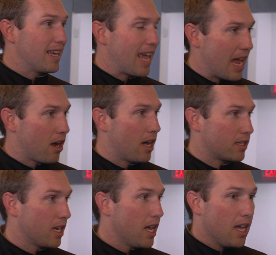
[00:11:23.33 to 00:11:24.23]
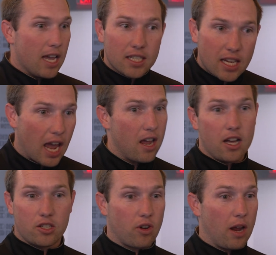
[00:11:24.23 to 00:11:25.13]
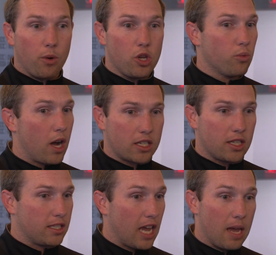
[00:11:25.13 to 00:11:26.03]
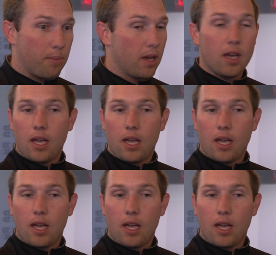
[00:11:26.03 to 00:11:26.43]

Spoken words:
Chaos. His chaos rate, when you watch the tape,